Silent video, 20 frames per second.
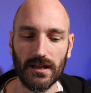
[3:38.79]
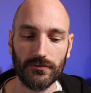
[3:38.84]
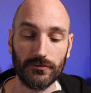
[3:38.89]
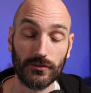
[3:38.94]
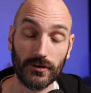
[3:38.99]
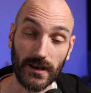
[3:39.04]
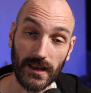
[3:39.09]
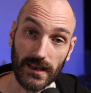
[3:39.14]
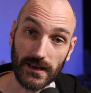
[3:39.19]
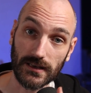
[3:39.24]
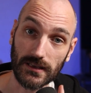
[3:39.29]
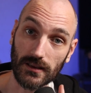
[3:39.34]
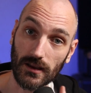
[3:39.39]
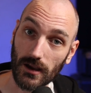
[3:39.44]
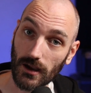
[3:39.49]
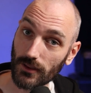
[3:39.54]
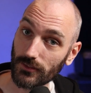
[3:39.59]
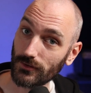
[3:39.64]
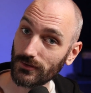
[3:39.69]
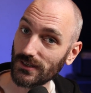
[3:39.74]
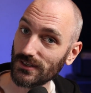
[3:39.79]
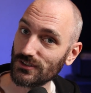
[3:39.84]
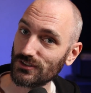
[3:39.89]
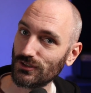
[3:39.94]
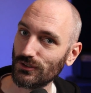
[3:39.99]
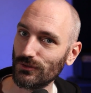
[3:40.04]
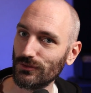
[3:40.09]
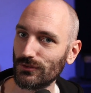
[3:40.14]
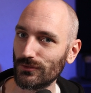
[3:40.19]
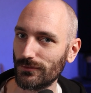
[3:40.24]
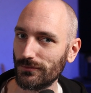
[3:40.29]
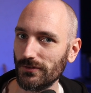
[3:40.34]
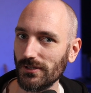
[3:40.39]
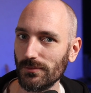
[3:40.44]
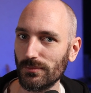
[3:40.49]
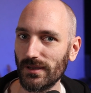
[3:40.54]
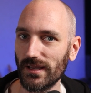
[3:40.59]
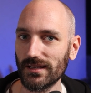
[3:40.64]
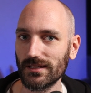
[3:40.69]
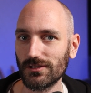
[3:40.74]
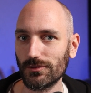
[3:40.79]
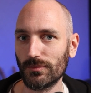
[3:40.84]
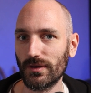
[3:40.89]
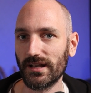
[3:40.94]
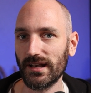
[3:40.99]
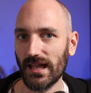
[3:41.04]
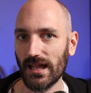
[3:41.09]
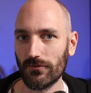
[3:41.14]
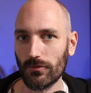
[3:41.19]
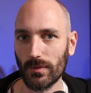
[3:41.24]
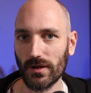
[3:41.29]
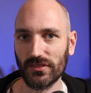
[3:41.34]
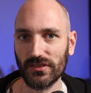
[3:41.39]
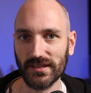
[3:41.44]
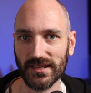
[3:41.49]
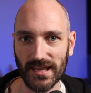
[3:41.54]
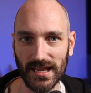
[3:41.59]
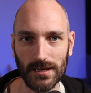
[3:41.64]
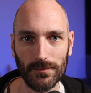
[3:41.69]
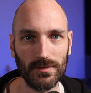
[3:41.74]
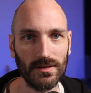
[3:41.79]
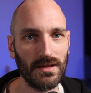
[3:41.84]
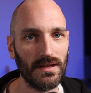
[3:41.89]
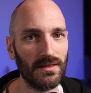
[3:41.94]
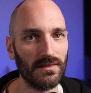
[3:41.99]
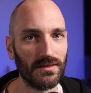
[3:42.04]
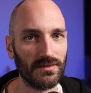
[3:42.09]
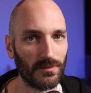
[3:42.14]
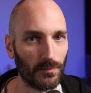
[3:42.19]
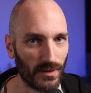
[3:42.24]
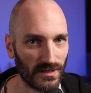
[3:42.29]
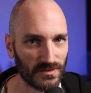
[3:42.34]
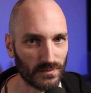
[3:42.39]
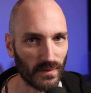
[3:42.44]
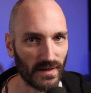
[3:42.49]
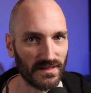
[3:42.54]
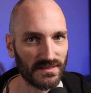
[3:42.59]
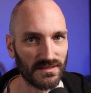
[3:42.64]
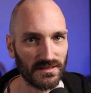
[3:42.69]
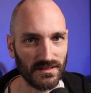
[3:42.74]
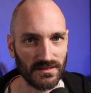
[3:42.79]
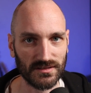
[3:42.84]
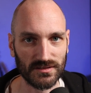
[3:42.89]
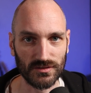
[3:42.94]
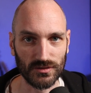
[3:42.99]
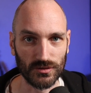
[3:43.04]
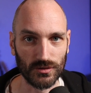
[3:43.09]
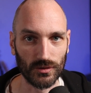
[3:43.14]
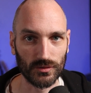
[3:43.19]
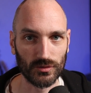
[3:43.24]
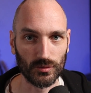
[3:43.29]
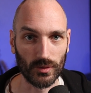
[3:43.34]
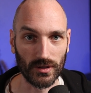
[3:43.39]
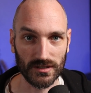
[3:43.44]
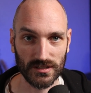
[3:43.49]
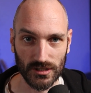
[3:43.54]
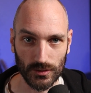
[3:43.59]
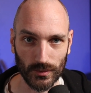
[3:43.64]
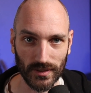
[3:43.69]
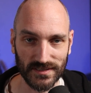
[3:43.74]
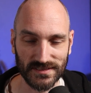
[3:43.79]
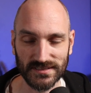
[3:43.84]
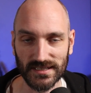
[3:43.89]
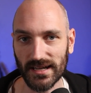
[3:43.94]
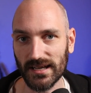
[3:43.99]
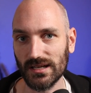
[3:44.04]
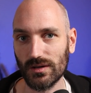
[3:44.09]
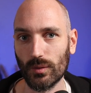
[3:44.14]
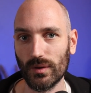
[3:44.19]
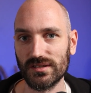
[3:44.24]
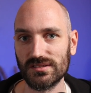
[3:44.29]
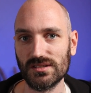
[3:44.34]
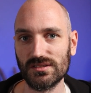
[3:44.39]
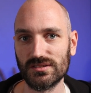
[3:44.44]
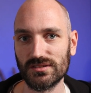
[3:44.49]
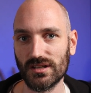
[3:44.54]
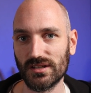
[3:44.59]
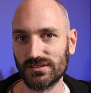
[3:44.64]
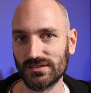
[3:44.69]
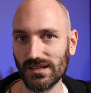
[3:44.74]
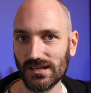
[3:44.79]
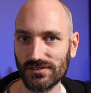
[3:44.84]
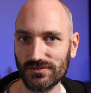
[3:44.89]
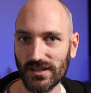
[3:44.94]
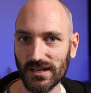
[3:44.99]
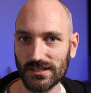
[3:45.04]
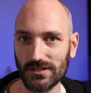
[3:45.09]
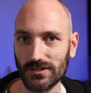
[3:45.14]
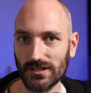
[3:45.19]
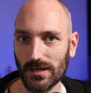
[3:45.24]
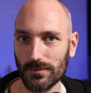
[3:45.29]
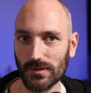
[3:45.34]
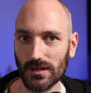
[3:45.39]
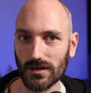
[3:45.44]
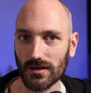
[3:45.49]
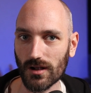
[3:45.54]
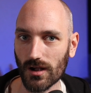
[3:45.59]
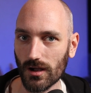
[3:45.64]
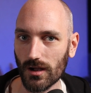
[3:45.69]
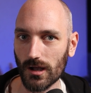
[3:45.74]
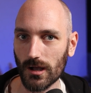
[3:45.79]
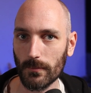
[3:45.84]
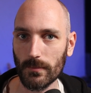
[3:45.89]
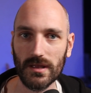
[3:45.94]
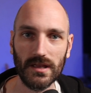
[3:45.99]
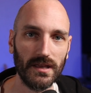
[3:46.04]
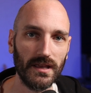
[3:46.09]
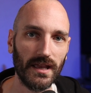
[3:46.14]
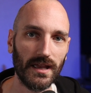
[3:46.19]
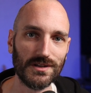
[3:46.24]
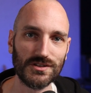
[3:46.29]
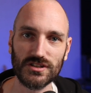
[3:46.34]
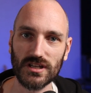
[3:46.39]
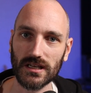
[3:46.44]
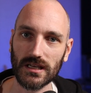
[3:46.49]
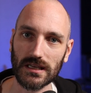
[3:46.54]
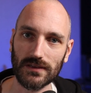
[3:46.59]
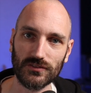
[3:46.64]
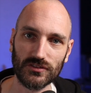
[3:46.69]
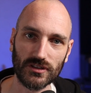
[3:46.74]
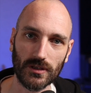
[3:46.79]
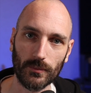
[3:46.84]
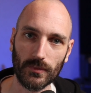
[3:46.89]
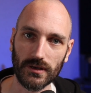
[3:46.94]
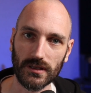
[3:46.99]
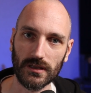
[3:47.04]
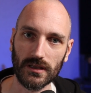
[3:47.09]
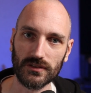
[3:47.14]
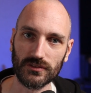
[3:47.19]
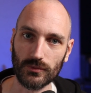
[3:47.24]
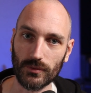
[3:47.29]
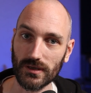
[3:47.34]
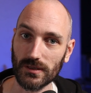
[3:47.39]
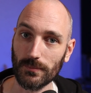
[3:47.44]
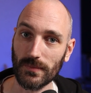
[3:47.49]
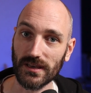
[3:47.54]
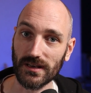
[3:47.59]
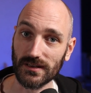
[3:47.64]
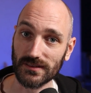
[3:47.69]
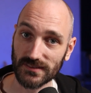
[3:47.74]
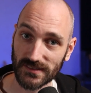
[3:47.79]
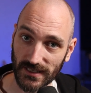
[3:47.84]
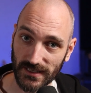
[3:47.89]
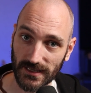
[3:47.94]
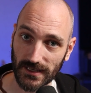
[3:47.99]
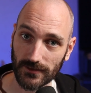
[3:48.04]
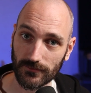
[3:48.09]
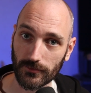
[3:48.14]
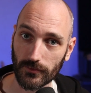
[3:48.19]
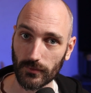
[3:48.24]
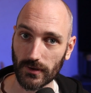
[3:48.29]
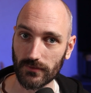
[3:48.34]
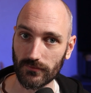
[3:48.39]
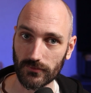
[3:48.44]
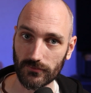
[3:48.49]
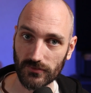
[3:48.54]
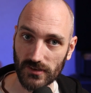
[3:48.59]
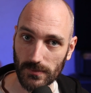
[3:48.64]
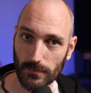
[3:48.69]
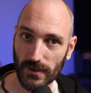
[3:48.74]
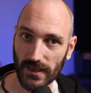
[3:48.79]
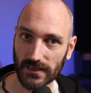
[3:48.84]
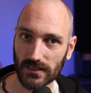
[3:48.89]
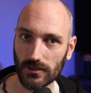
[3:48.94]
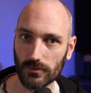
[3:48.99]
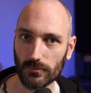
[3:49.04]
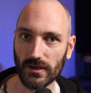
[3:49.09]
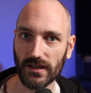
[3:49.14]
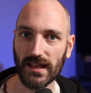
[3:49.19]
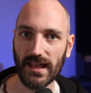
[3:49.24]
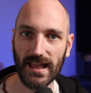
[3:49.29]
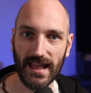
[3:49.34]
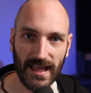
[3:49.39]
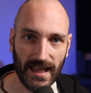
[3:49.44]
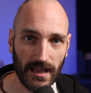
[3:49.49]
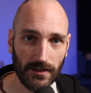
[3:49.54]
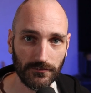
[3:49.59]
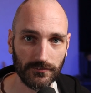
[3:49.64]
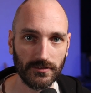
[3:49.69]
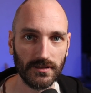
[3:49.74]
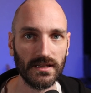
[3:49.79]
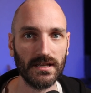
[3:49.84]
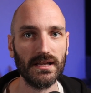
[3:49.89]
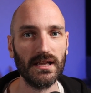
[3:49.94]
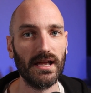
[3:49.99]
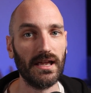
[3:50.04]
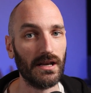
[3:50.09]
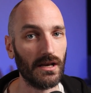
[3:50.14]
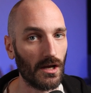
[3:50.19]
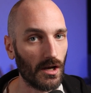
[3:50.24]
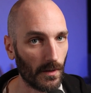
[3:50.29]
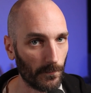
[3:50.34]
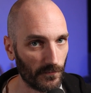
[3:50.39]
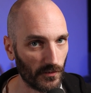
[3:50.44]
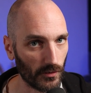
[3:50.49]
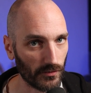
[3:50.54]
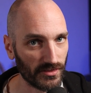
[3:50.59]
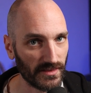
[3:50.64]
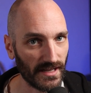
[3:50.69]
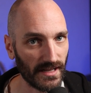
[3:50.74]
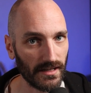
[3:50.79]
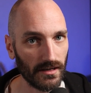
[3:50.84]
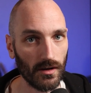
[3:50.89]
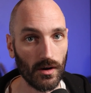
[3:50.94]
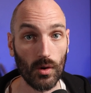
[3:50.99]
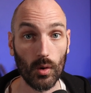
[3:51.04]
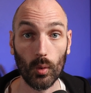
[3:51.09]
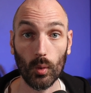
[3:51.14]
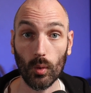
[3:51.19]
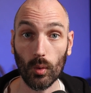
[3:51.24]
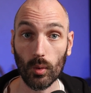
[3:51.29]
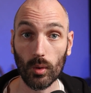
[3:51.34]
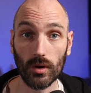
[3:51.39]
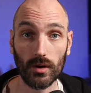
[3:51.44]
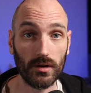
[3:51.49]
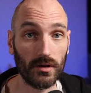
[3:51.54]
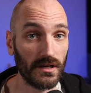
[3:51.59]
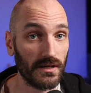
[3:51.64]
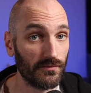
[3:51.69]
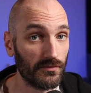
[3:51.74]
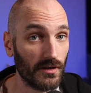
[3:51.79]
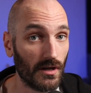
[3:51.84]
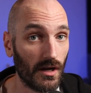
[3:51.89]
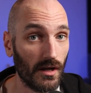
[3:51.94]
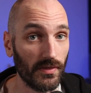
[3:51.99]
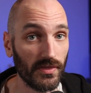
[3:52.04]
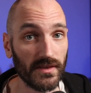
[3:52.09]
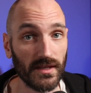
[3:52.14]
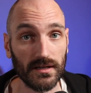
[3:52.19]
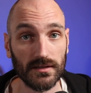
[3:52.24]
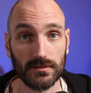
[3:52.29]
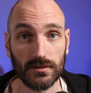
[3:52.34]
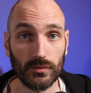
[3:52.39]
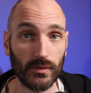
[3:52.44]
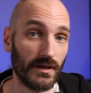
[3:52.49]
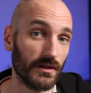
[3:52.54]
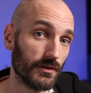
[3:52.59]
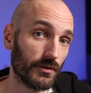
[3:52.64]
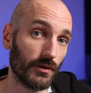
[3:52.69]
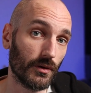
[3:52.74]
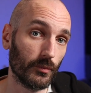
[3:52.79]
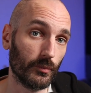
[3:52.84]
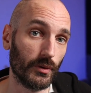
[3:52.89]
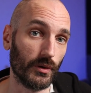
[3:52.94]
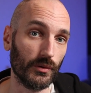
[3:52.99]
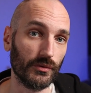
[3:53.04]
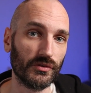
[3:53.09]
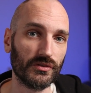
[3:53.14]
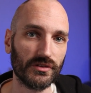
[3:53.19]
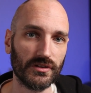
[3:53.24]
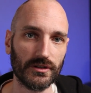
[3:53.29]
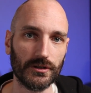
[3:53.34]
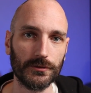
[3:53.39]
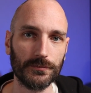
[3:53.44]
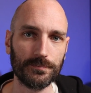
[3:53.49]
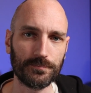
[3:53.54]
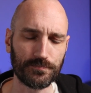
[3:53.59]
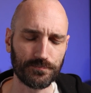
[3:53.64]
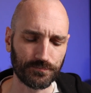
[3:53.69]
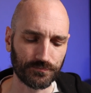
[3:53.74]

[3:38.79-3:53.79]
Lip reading: For any other issues or feedback you might have about the game, then the best place is to go to our QA site, questions.satisfactorygame.com, and check if somebody has already made a ticket for whatever feedback you might have and upvote that. Or if not, then create your own post, you know.